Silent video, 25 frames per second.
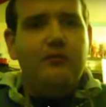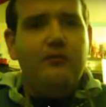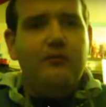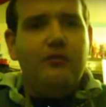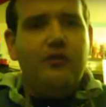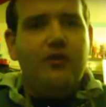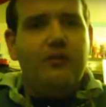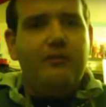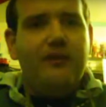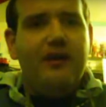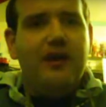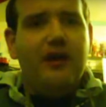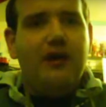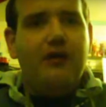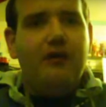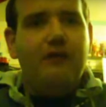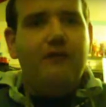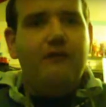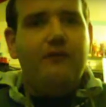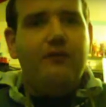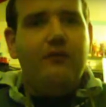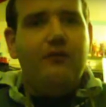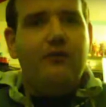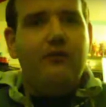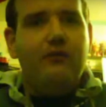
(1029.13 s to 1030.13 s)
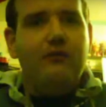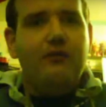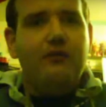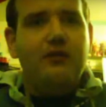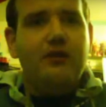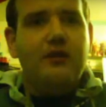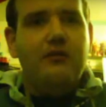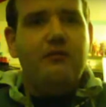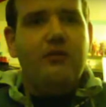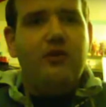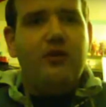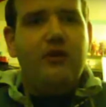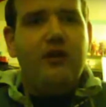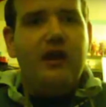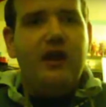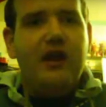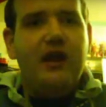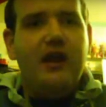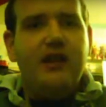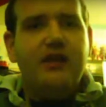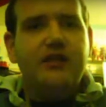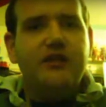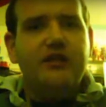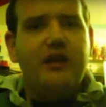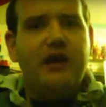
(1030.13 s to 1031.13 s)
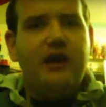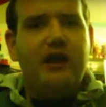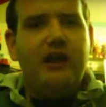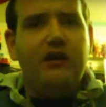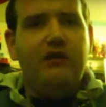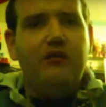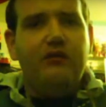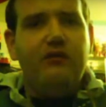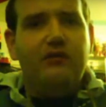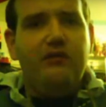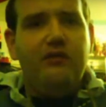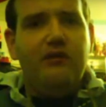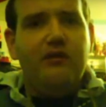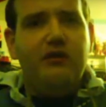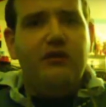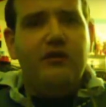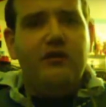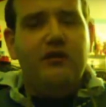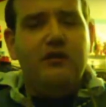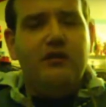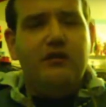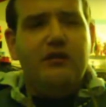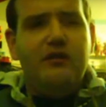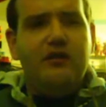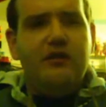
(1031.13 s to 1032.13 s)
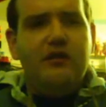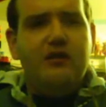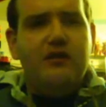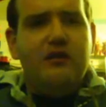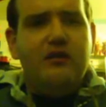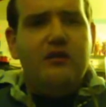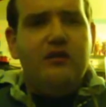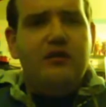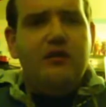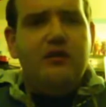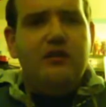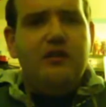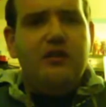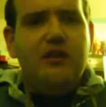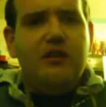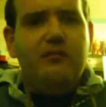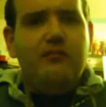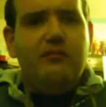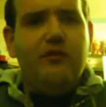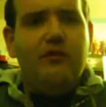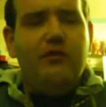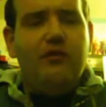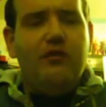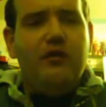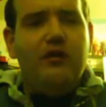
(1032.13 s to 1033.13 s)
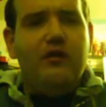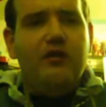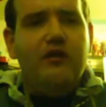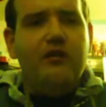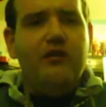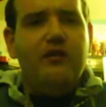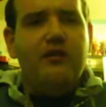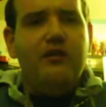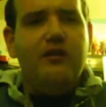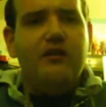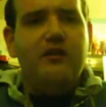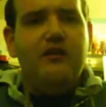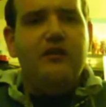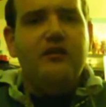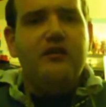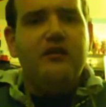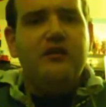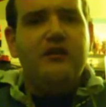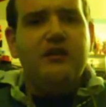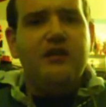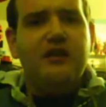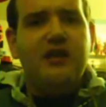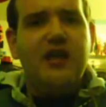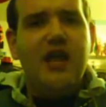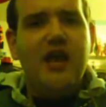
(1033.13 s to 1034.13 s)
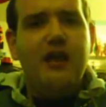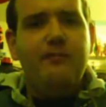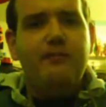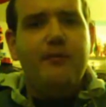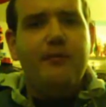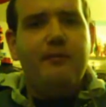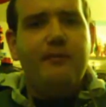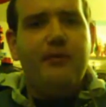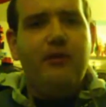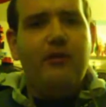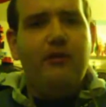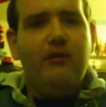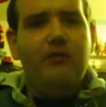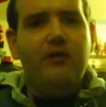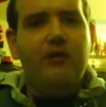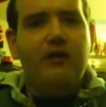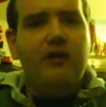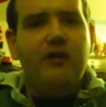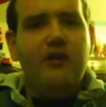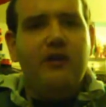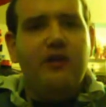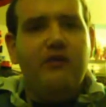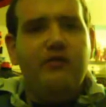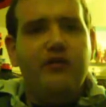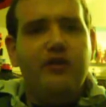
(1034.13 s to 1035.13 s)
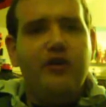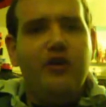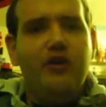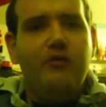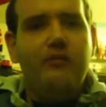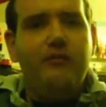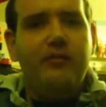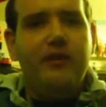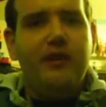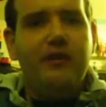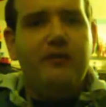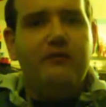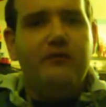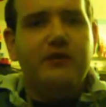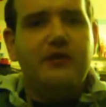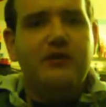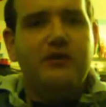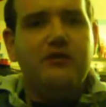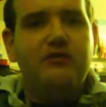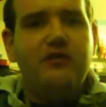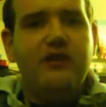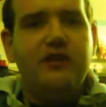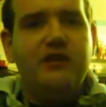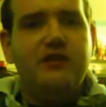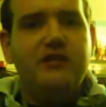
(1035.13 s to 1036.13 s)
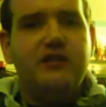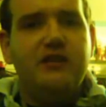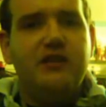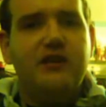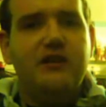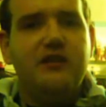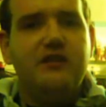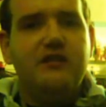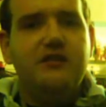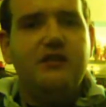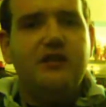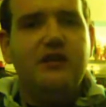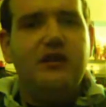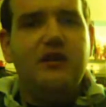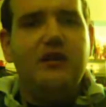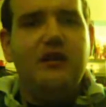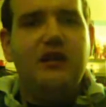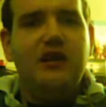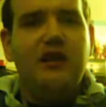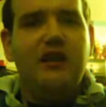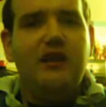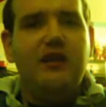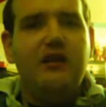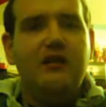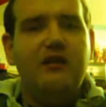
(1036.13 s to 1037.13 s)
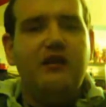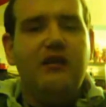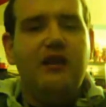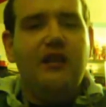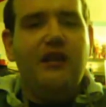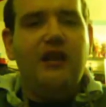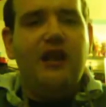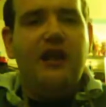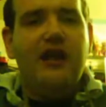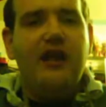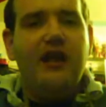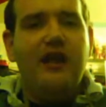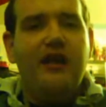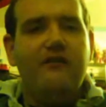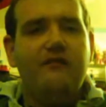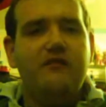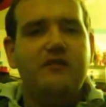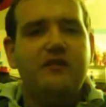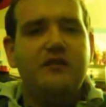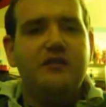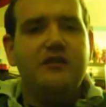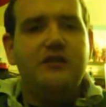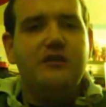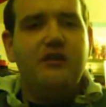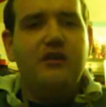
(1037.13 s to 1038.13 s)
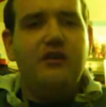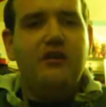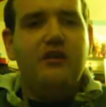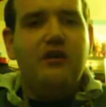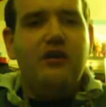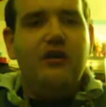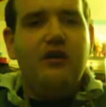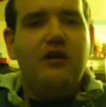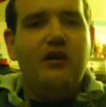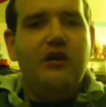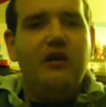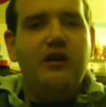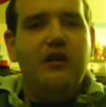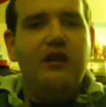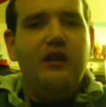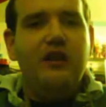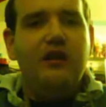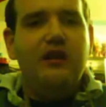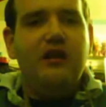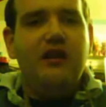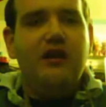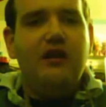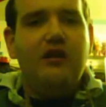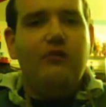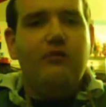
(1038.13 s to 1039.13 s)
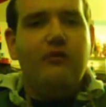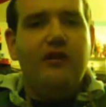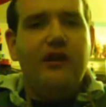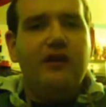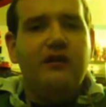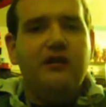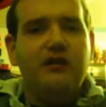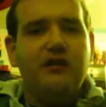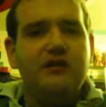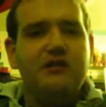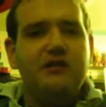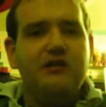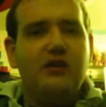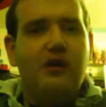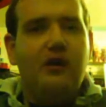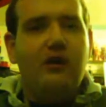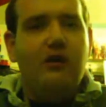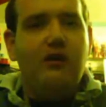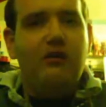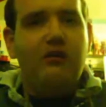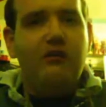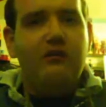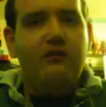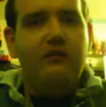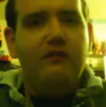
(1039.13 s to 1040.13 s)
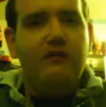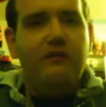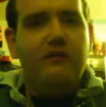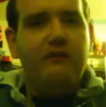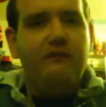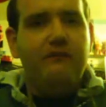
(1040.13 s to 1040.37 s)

The more powerful, the more agile, the more capable of coping with stresses in the lives in and around us all.